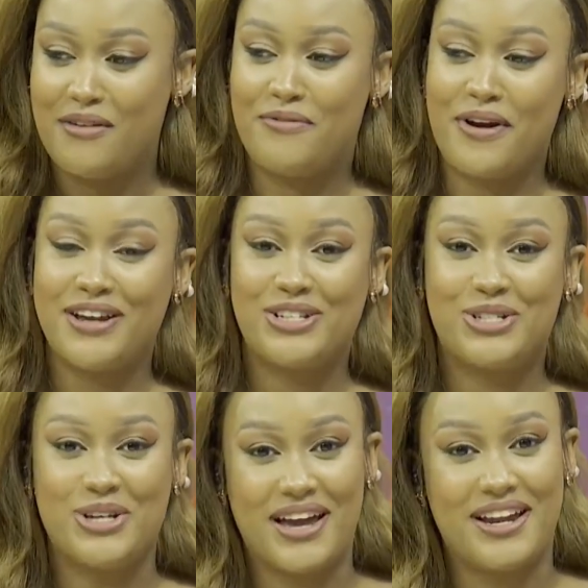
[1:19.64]
Very
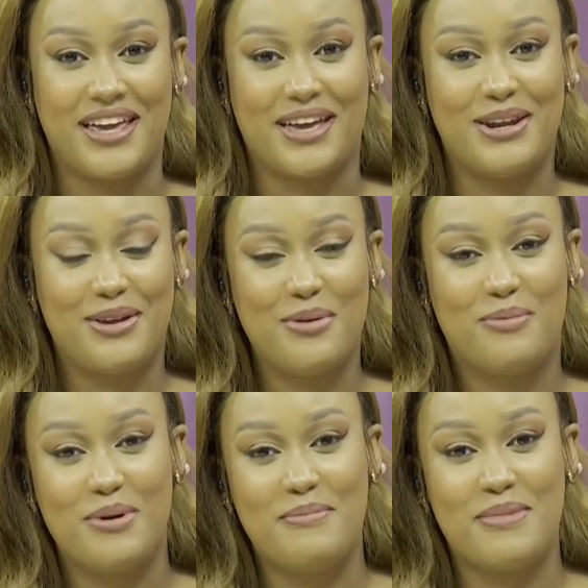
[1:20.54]
shiny new
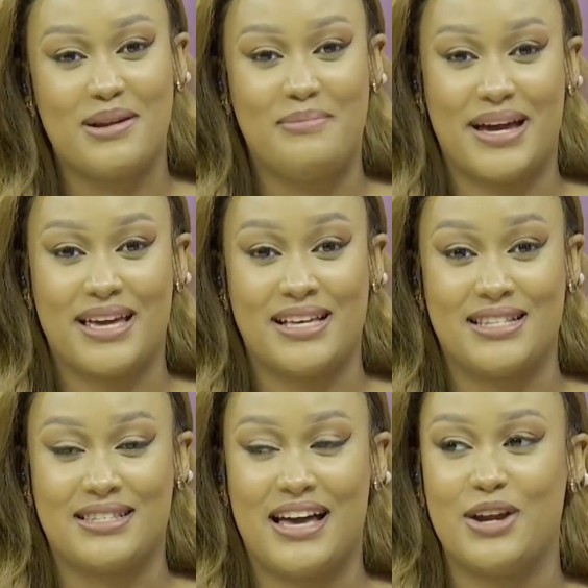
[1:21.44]
woman by his
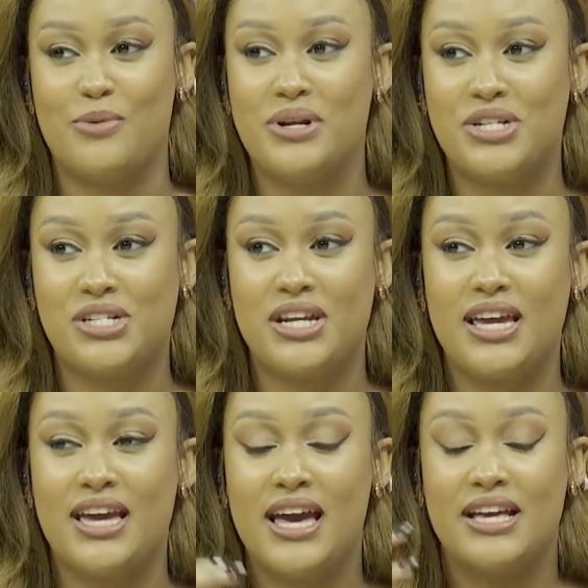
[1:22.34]
side when
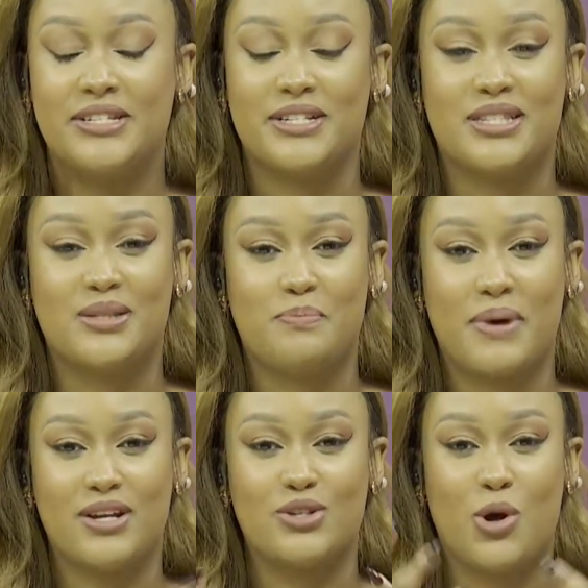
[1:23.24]
she just
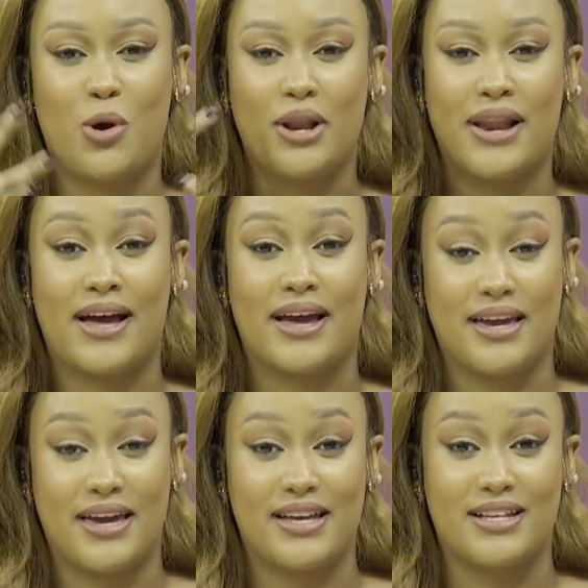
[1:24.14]
spent all her
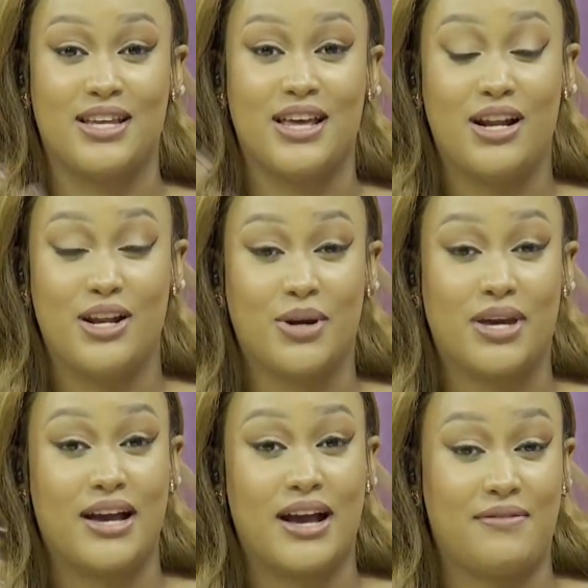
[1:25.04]
years
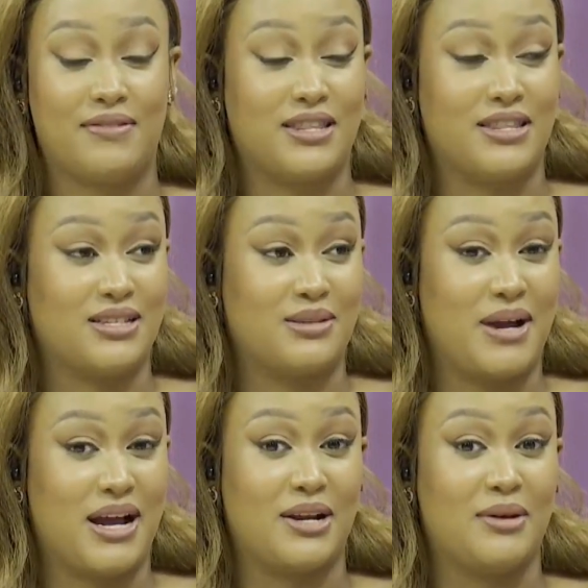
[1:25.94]
looking after this
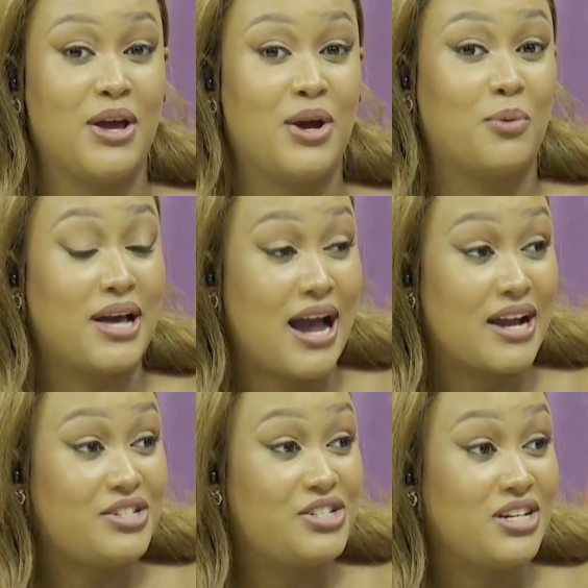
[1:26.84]
man. We
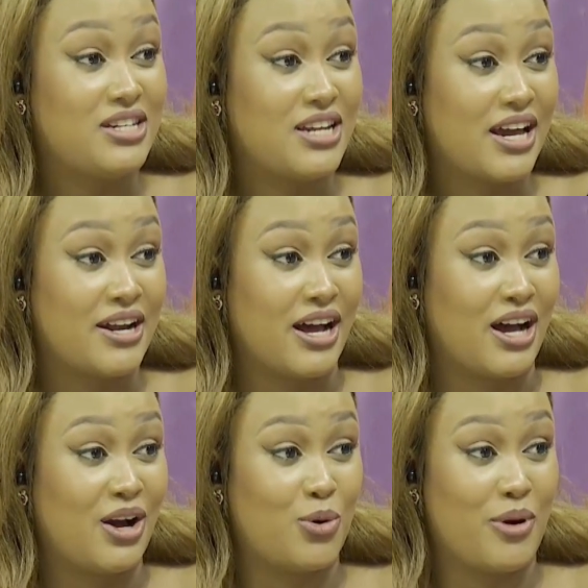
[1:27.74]
had Jidenna, who